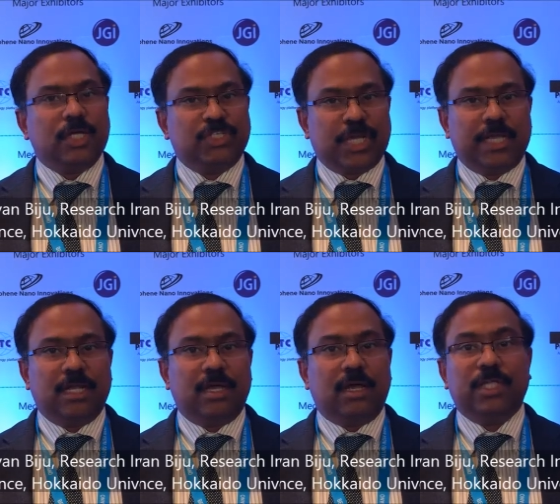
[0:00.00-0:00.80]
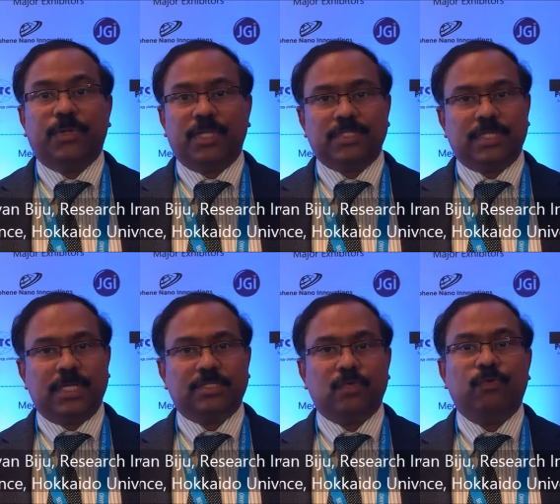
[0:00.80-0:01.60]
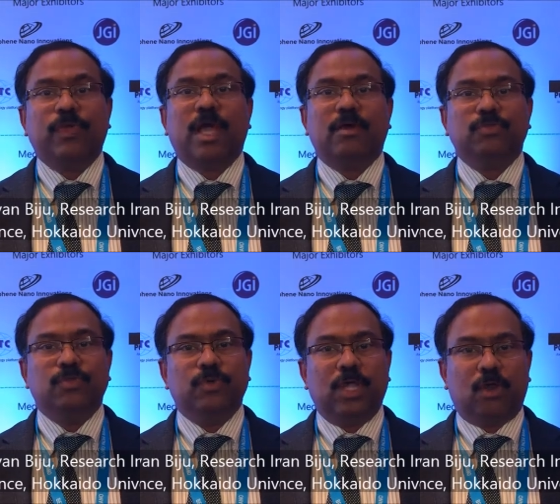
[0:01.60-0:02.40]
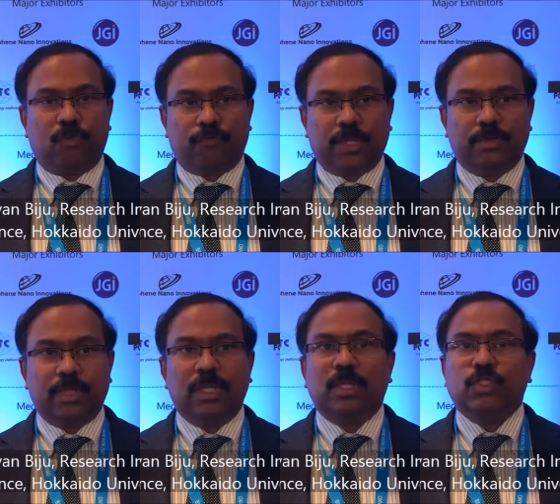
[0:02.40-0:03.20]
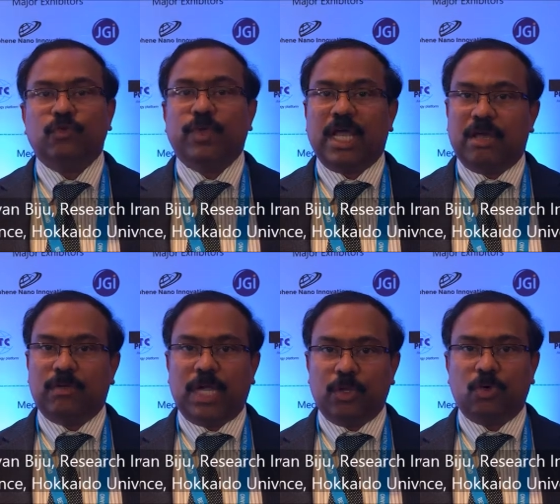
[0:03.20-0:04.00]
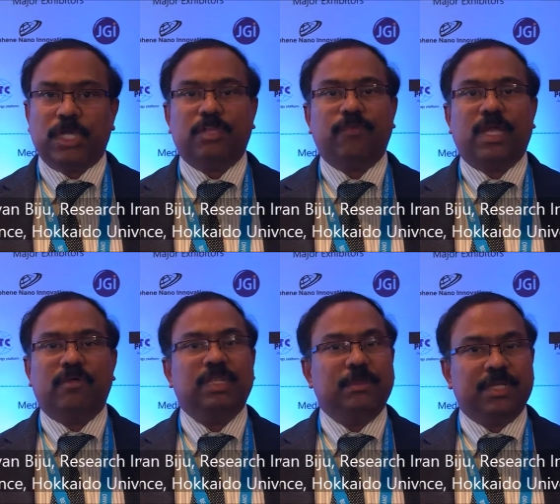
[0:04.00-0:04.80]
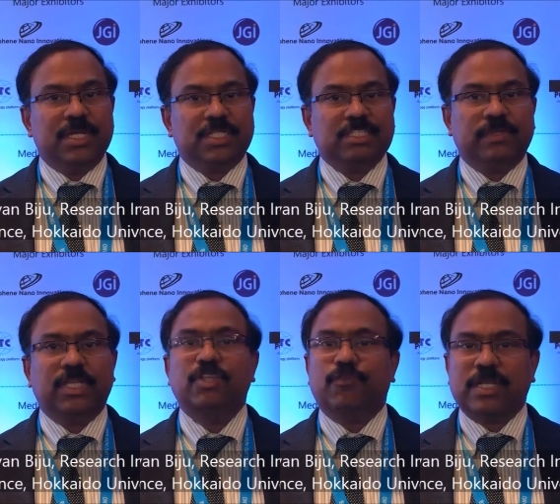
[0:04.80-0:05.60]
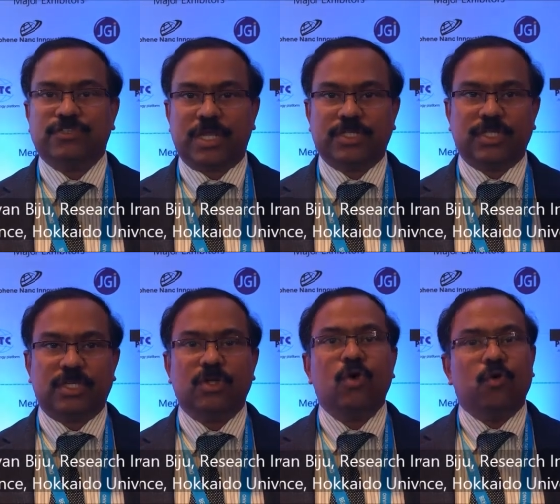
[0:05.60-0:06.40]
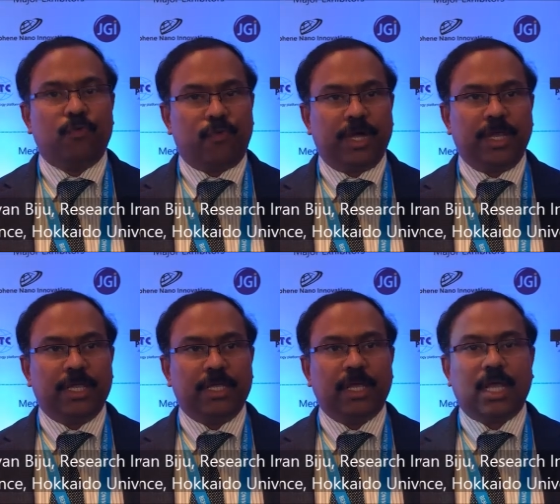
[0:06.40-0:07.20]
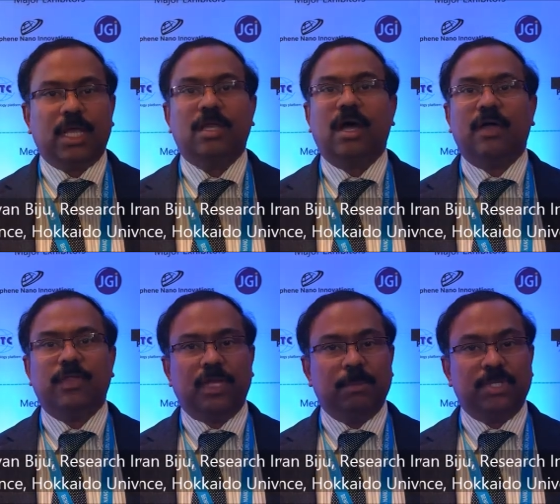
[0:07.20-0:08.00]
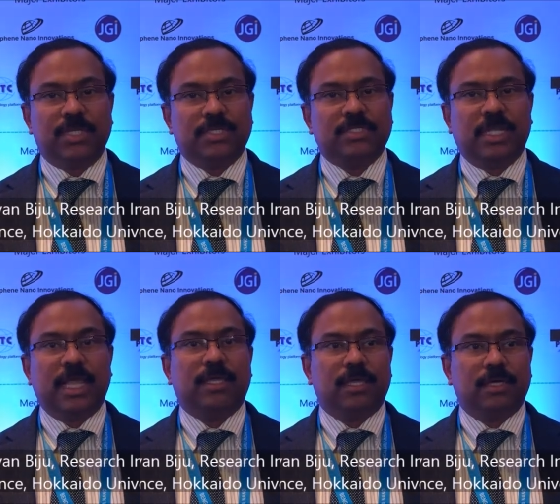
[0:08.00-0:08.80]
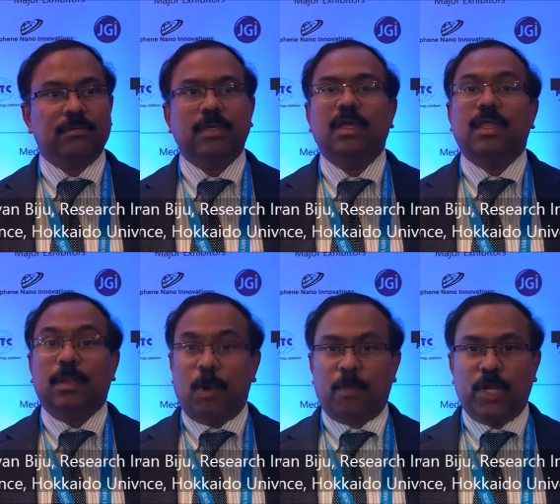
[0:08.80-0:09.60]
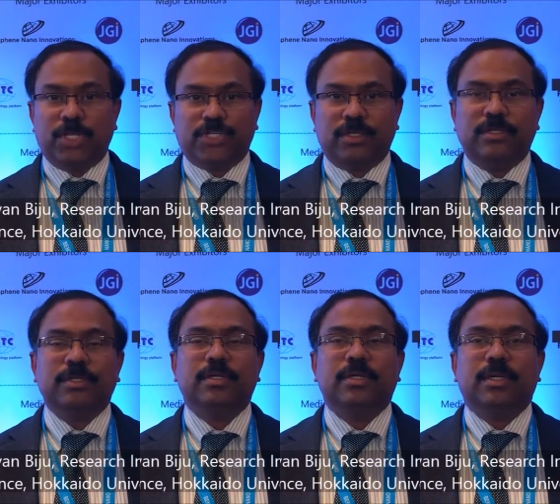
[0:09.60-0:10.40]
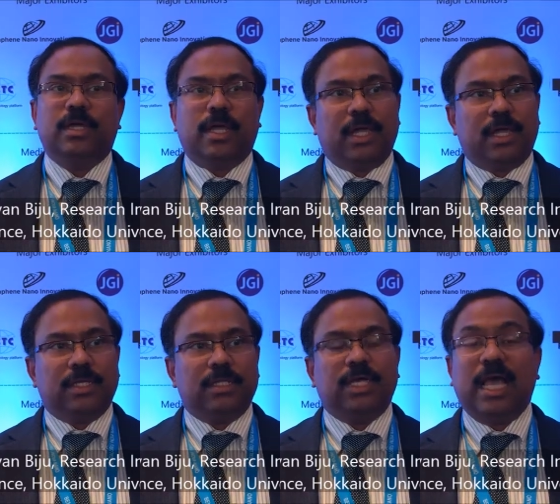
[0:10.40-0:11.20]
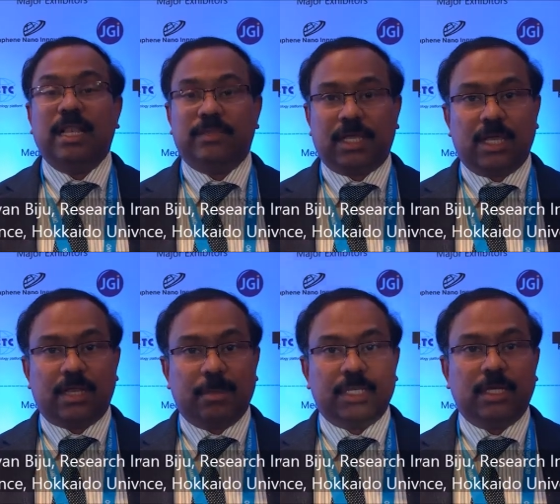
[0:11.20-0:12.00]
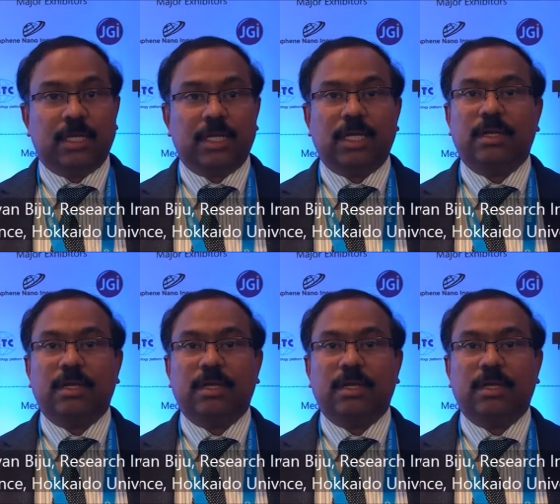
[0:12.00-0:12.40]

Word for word: China and the United States, so we have to do a lot of things. So we have, I know that we have limitations with infrastructure, funding, and other limitations like uh, the population and the healthcare. I mean, the,